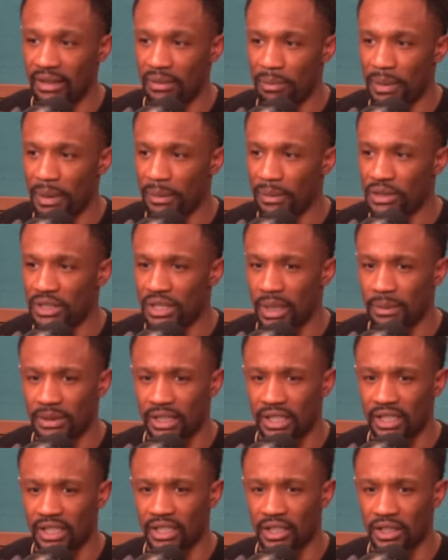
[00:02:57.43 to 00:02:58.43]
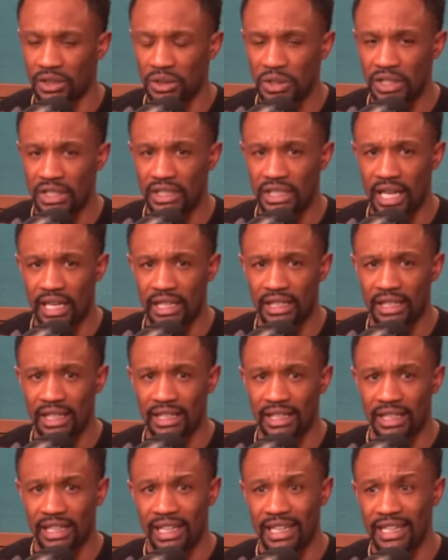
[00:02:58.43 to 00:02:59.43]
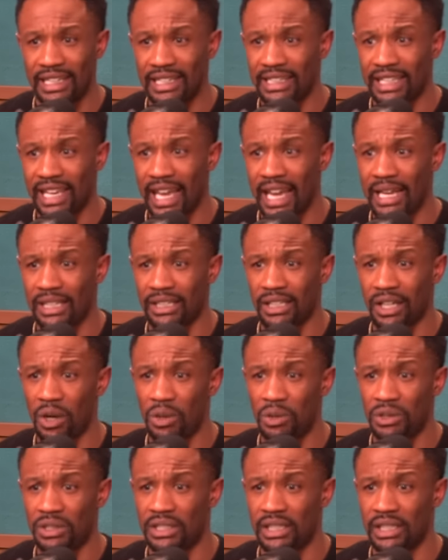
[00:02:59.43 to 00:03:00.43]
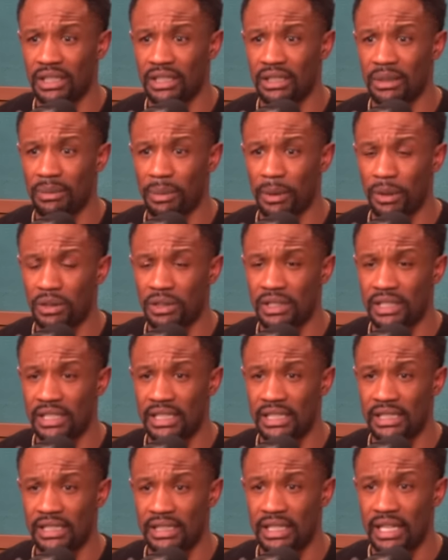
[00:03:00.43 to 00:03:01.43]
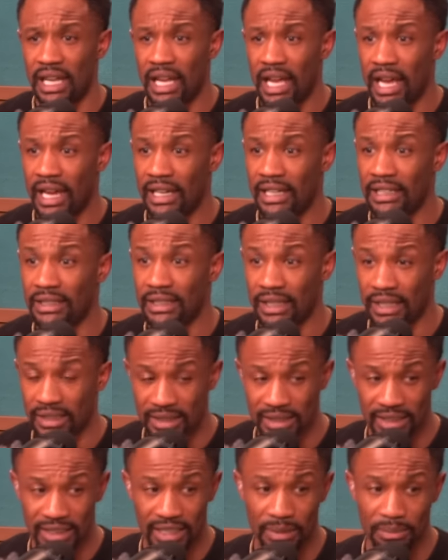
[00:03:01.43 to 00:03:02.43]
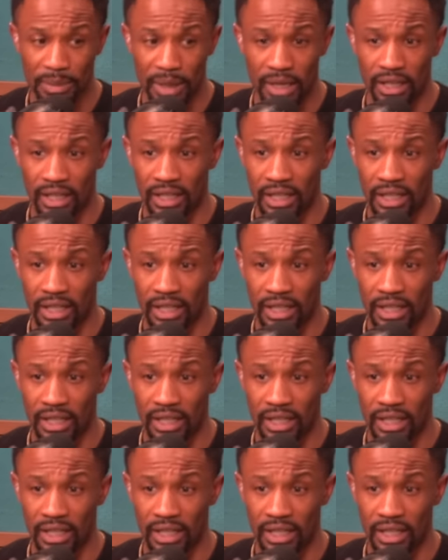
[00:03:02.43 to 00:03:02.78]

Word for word: people jump to conclusion that like he can't coach in the postseason and he does need to get better at